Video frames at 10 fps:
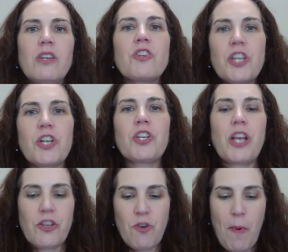stitch
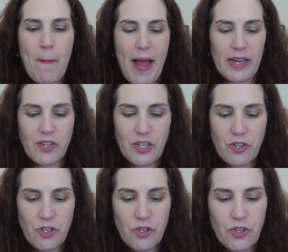things from our
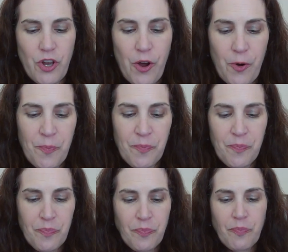magazines. So
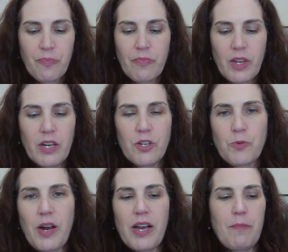here's
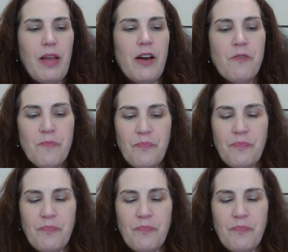where I am now.